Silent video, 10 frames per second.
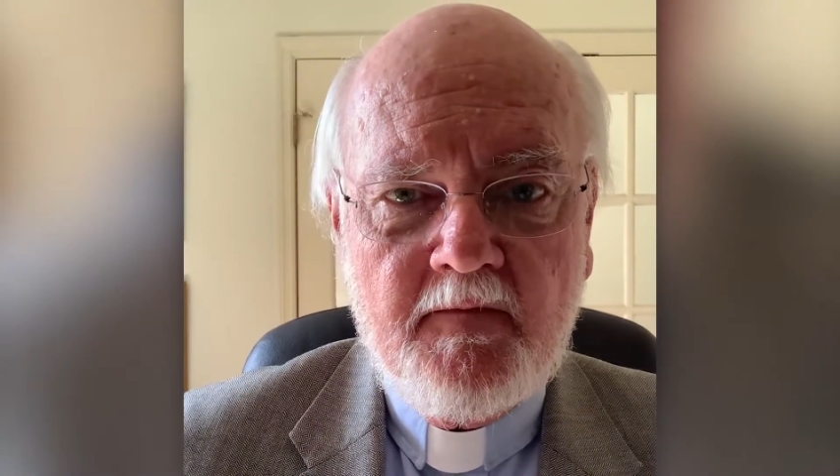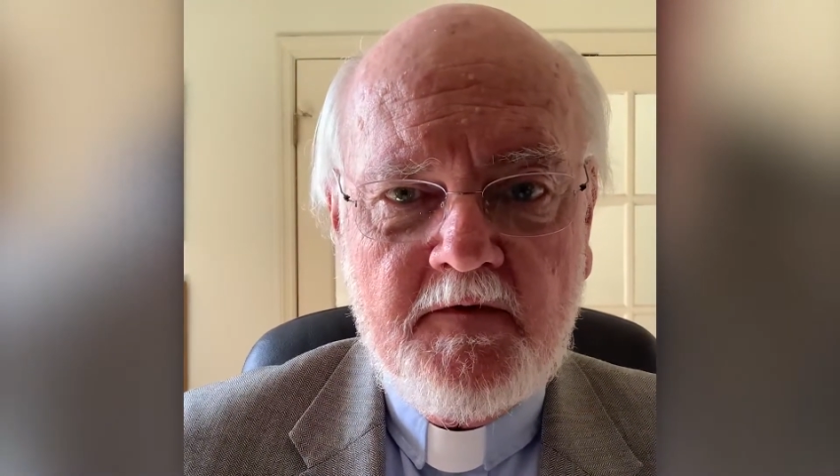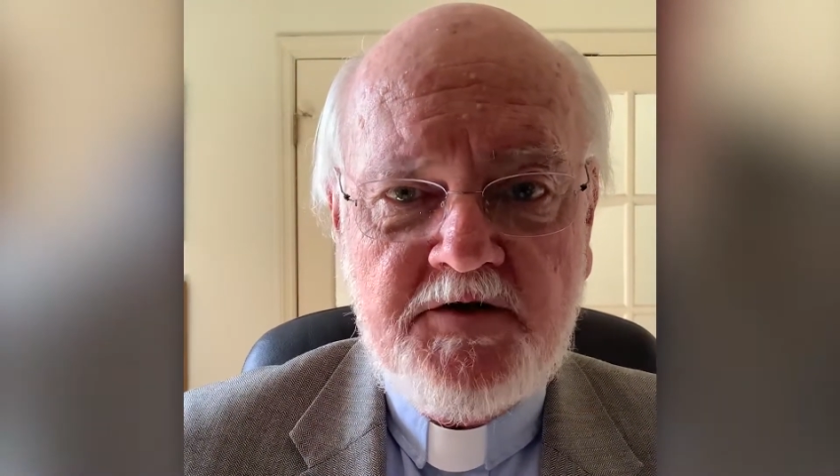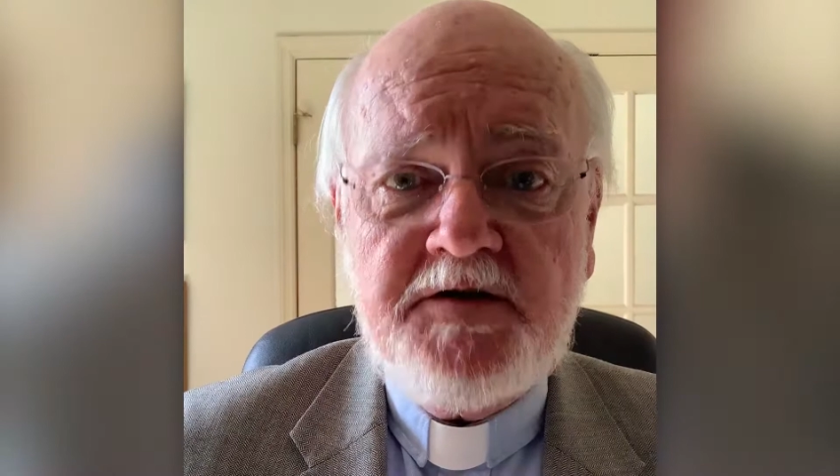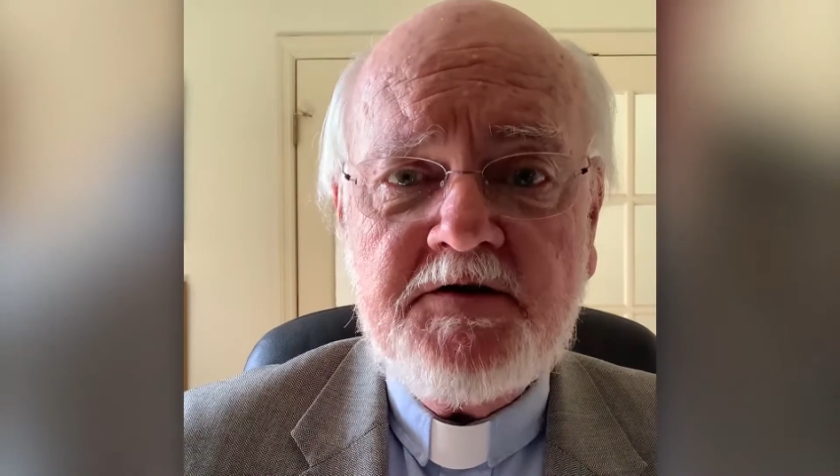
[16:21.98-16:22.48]

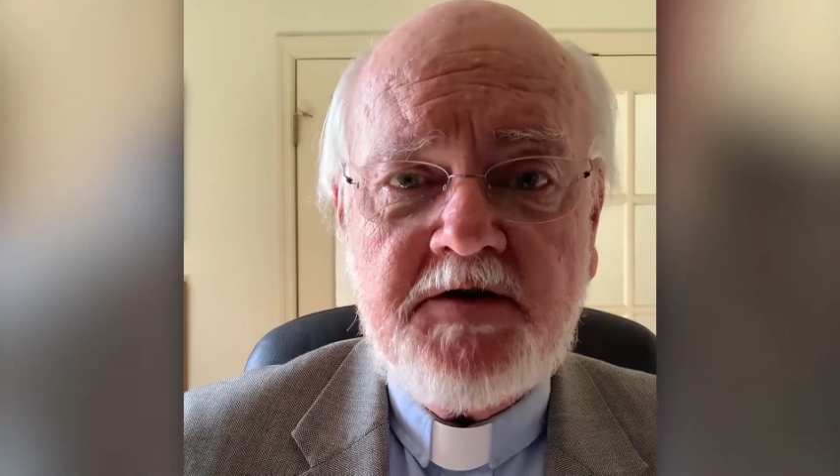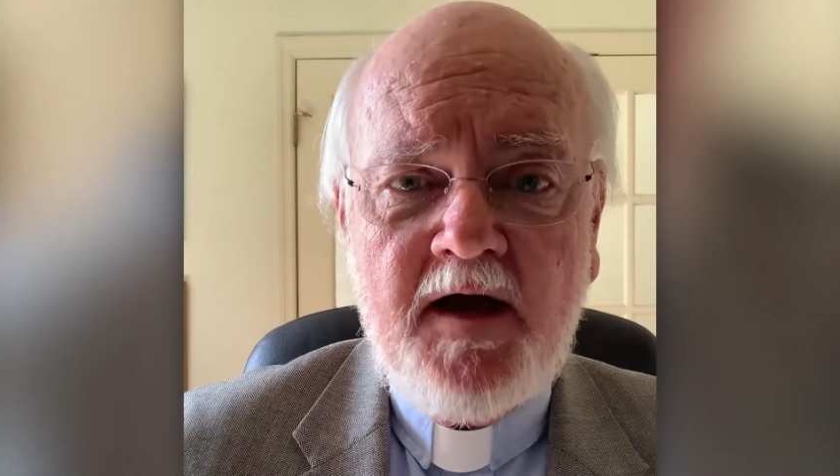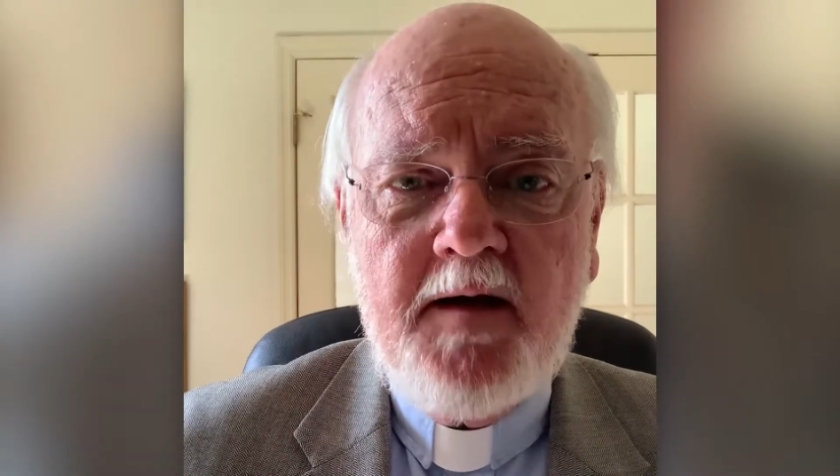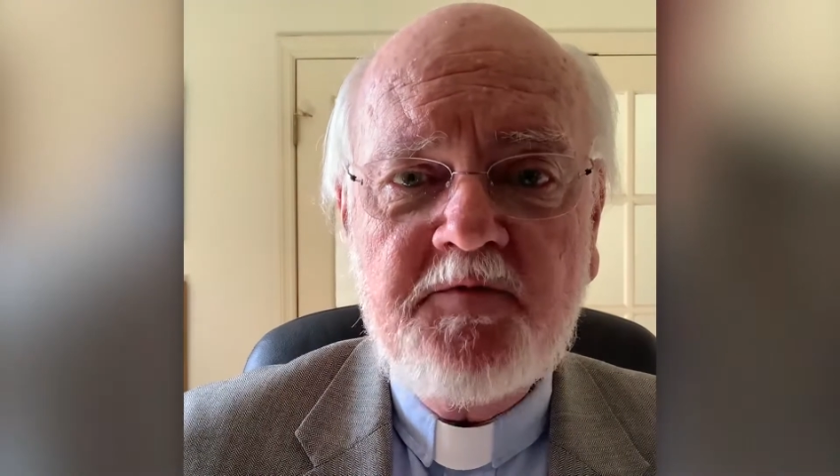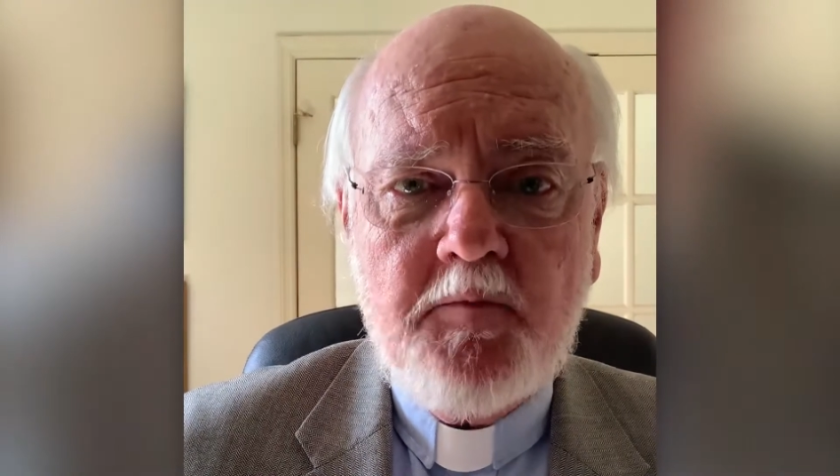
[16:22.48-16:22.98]
Jesus
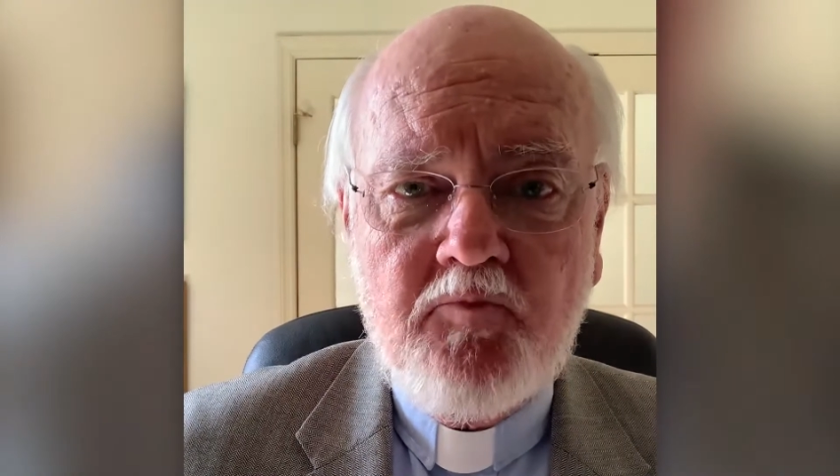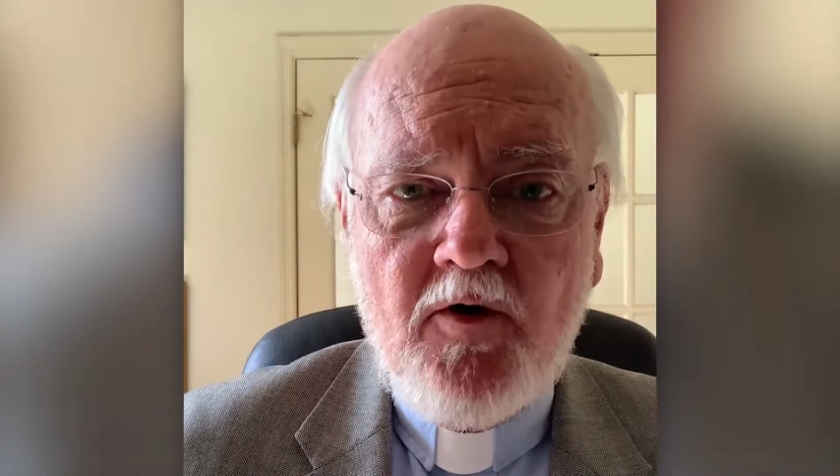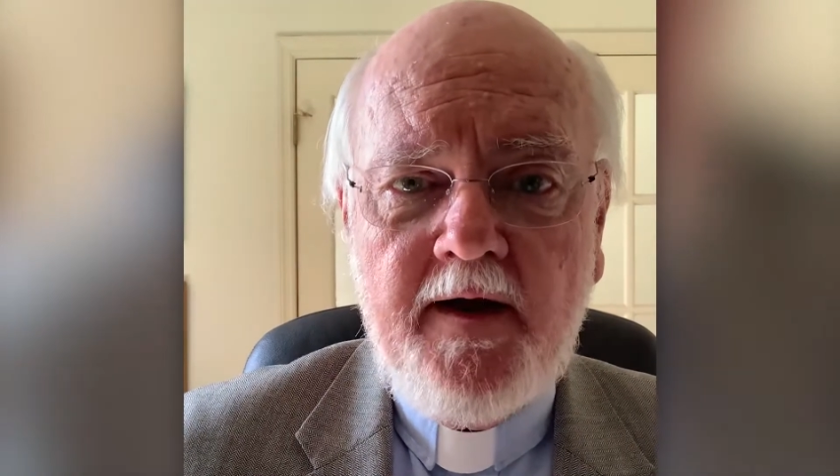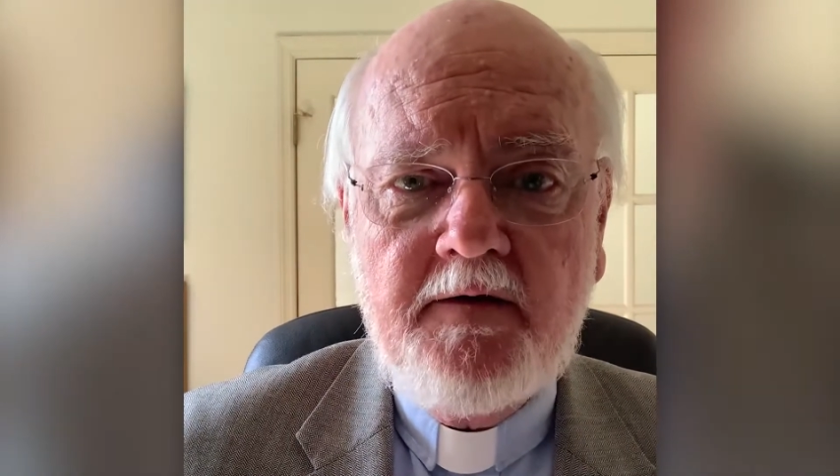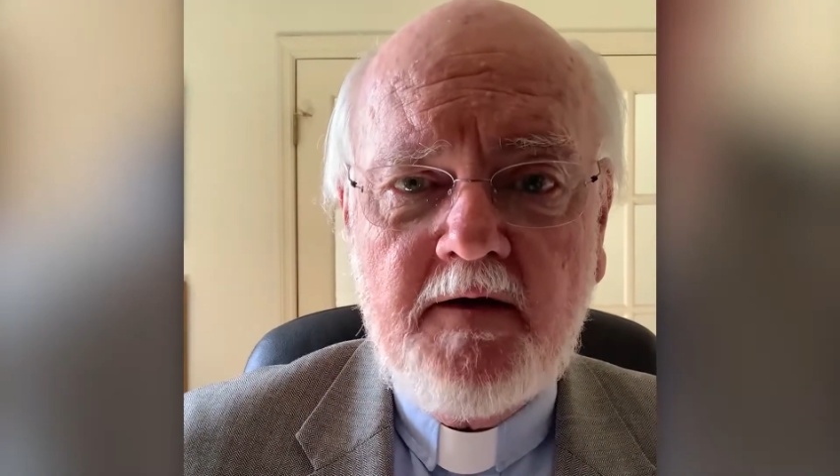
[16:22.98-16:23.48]
came to
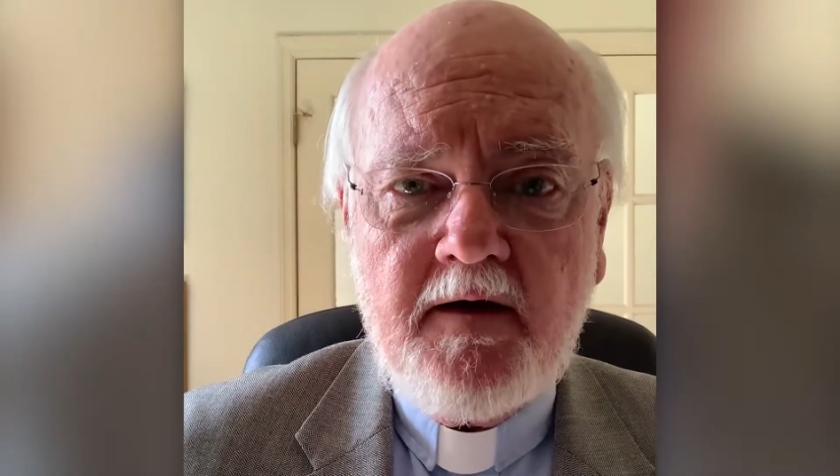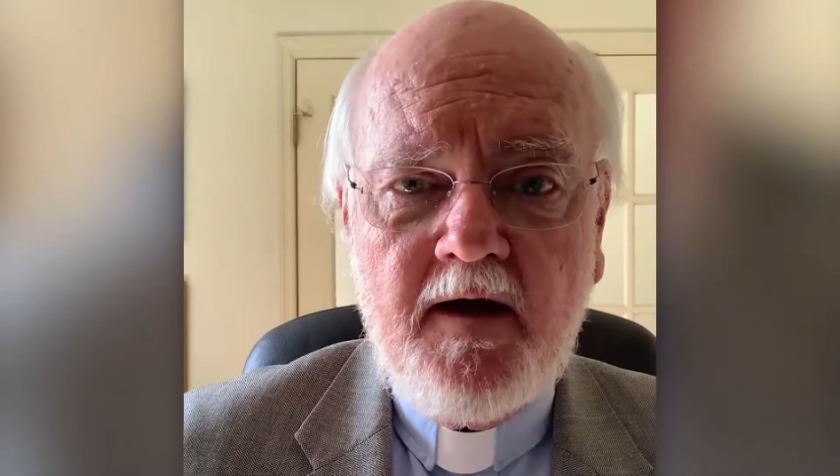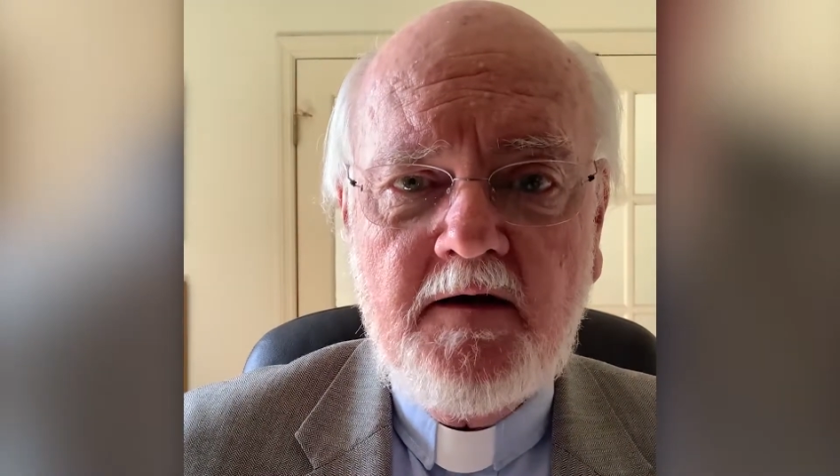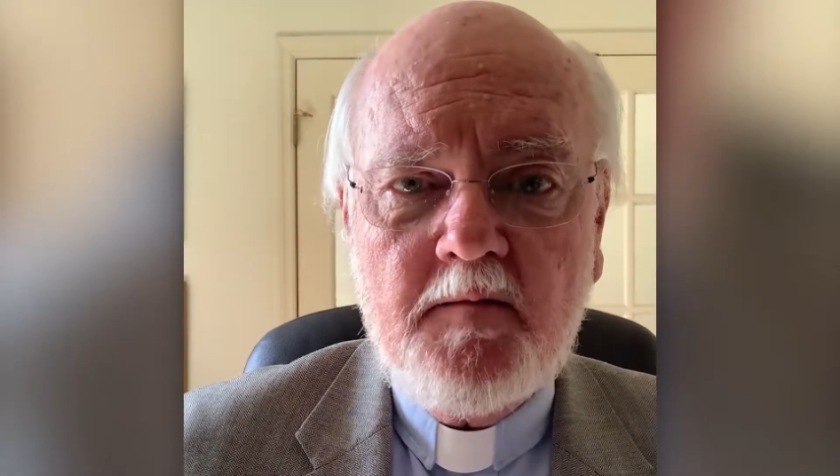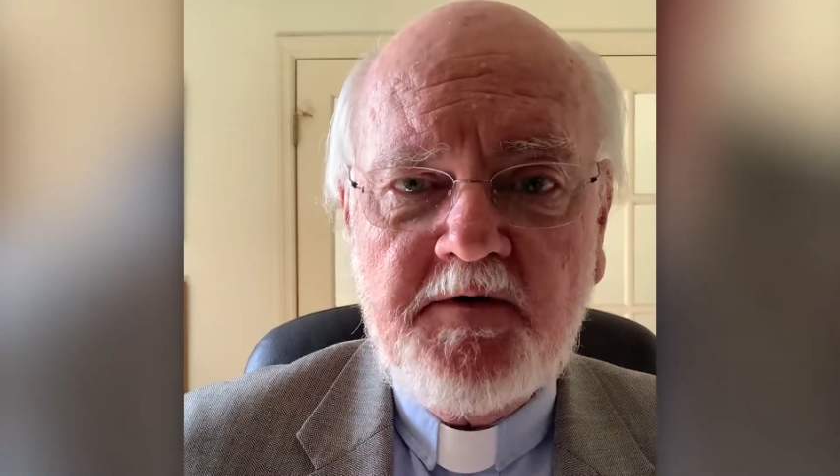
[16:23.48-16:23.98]
bring the kingdom,